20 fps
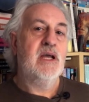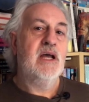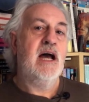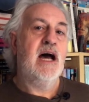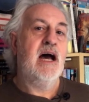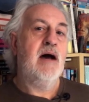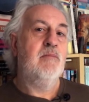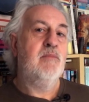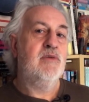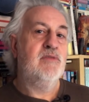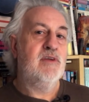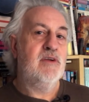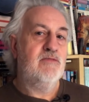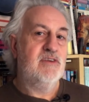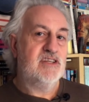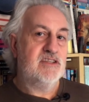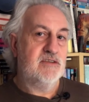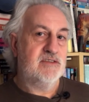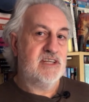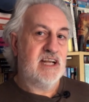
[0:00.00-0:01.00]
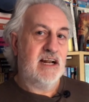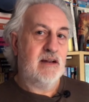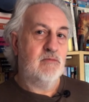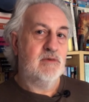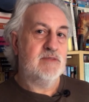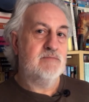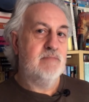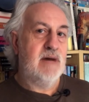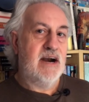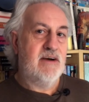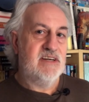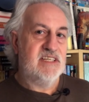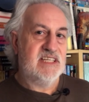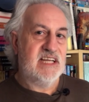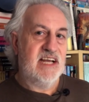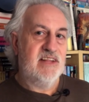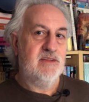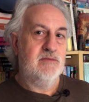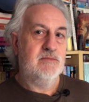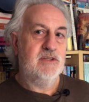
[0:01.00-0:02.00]
The original title was
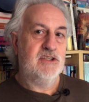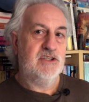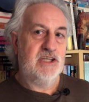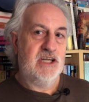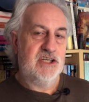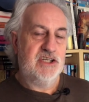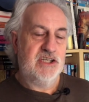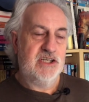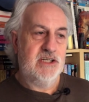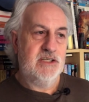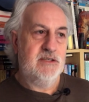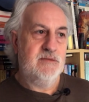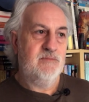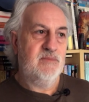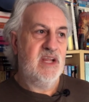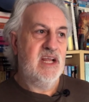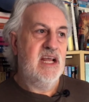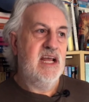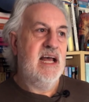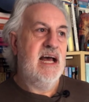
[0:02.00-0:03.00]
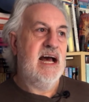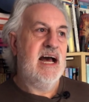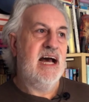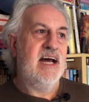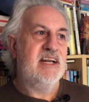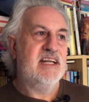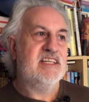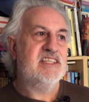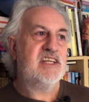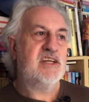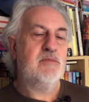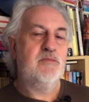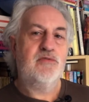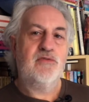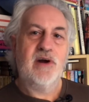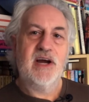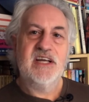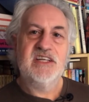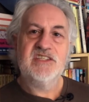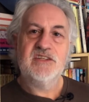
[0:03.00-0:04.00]
Marizan the Magician. And it's
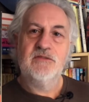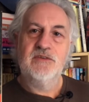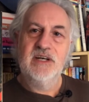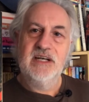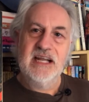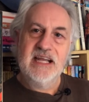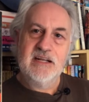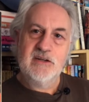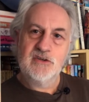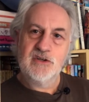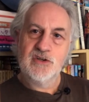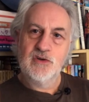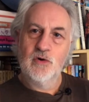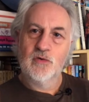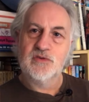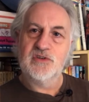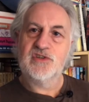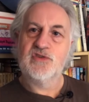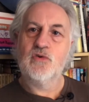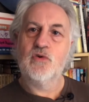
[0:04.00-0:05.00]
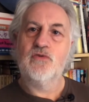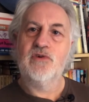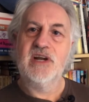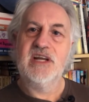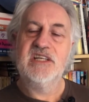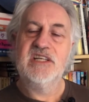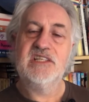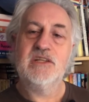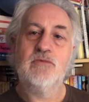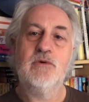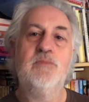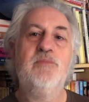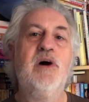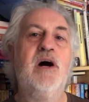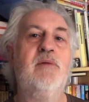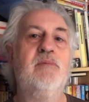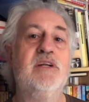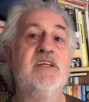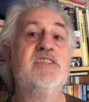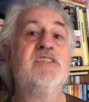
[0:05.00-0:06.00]
comprised of linked short stories that were
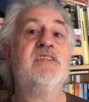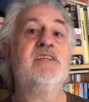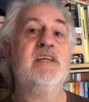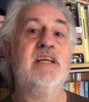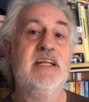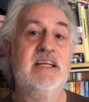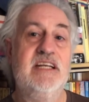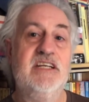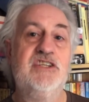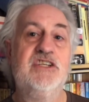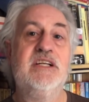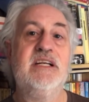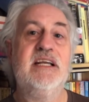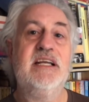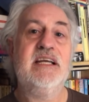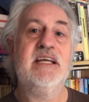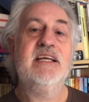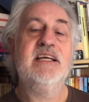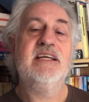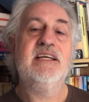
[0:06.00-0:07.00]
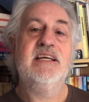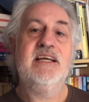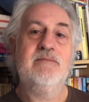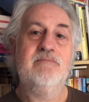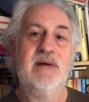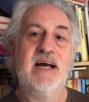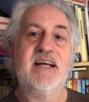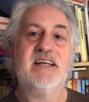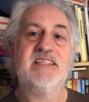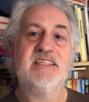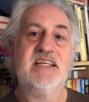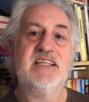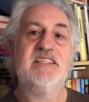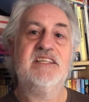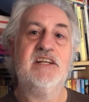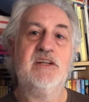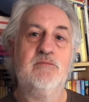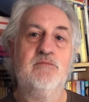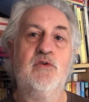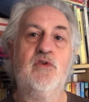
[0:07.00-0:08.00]
published initially in magazines
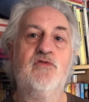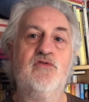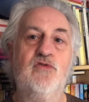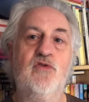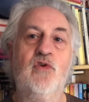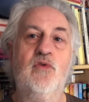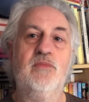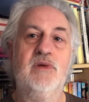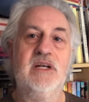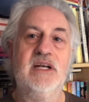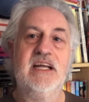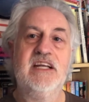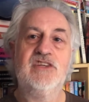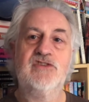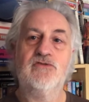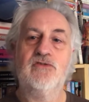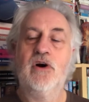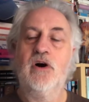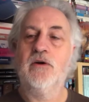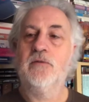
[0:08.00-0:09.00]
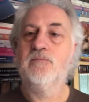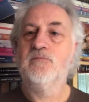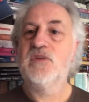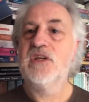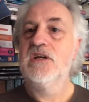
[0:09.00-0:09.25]
and in book form later on.